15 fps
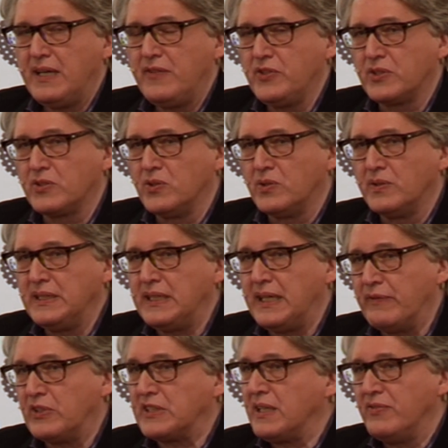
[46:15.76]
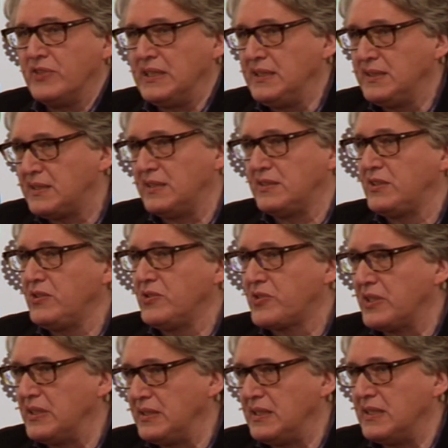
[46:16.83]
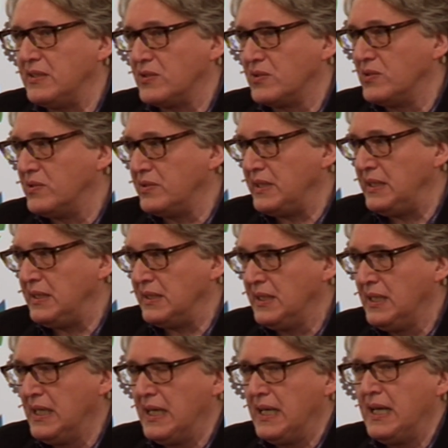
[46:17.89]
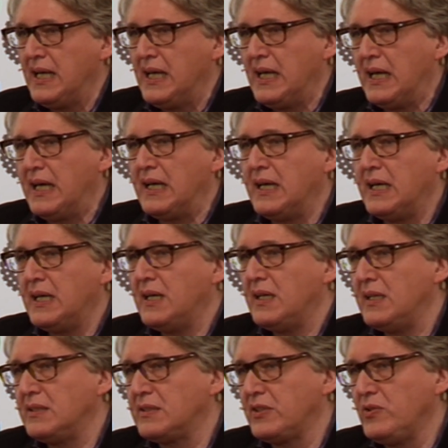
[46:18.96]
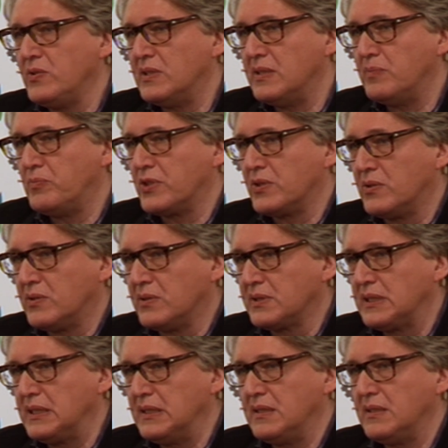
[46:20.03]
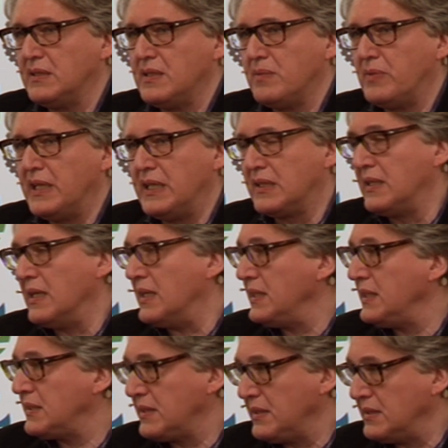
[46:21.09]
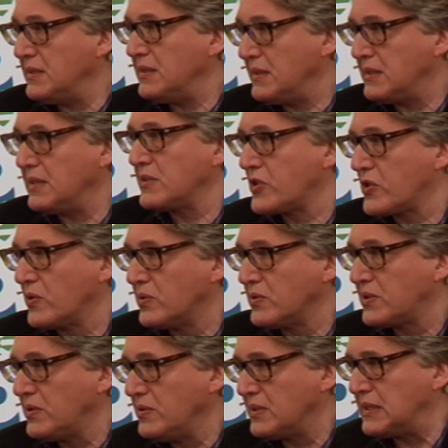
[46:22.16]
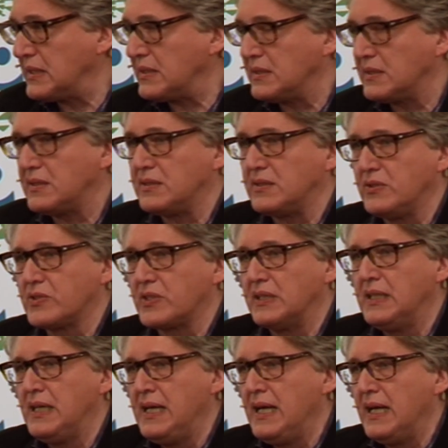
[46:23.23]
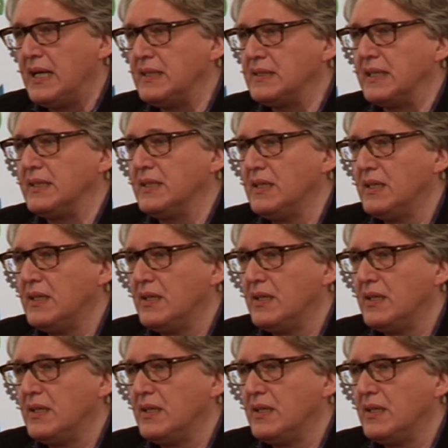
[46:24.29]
if you go in whatever institution, yeah, you go in, and you are brought by a guide, yeah, that shows you this institution, and that,